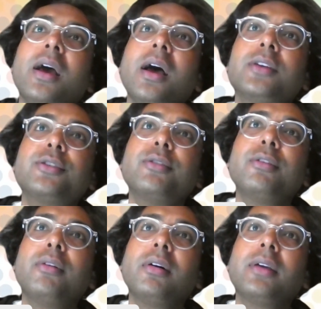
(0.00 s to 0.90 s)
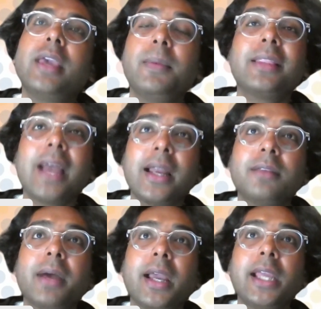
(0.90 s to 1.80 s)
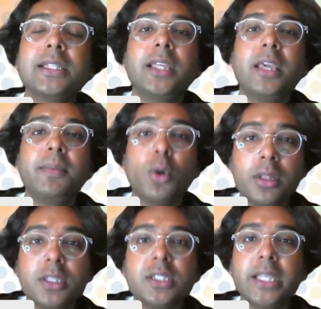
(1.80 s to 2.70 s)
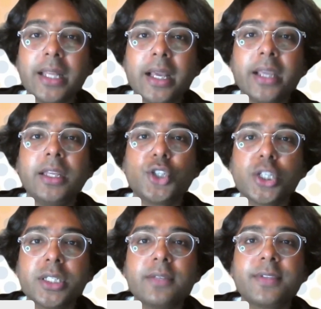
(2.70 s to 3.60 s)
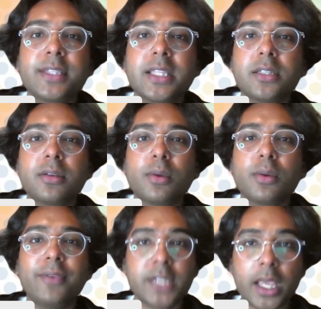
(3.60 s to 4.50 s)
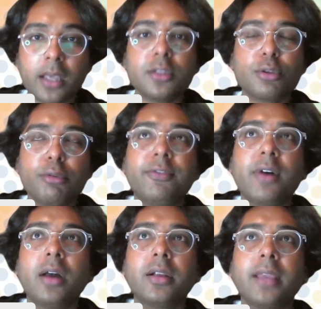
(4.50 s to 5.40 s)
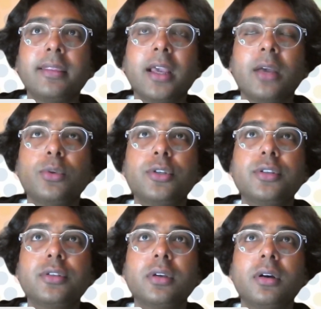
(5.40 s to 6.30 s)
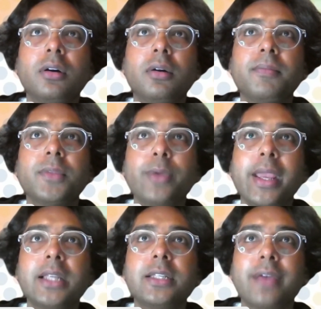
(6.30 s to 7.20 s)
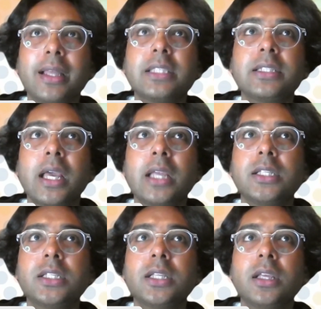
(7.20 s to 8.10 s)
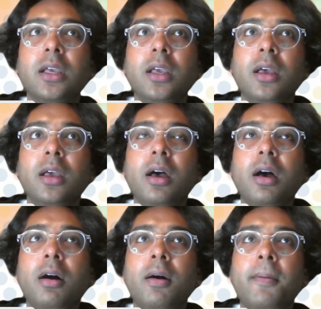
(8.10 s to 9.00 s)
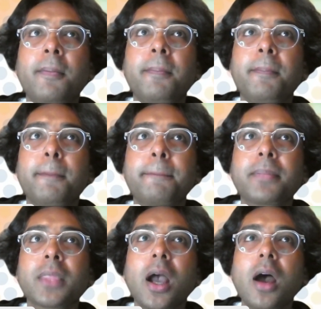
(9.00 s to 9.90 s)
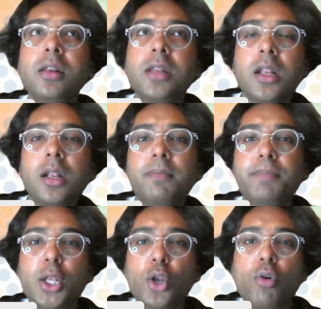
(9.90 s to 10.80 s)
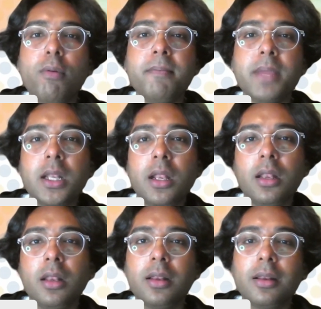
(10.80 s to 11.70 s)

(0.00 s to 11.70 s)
So keeping that in mind and keeping all the DNI initiatives that we've taken so far, I think I would rate Randstad um, a little below middle